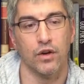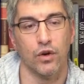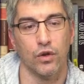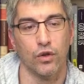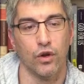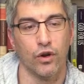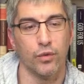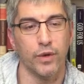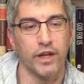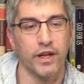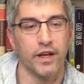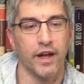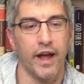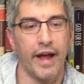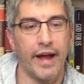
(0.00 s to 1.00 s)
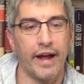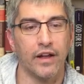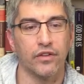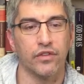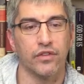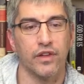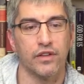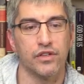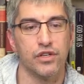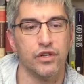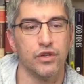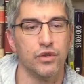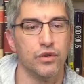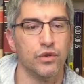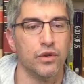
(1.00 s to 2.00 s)
O oh Lord, we ask that
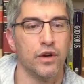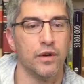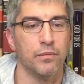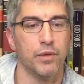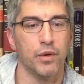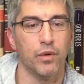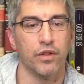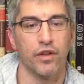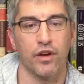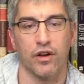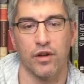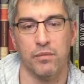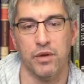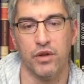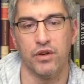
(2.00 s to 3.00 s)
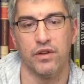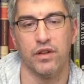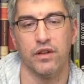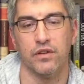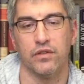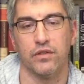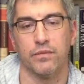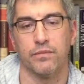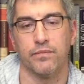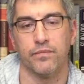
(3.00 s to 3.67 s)
you be with our communities,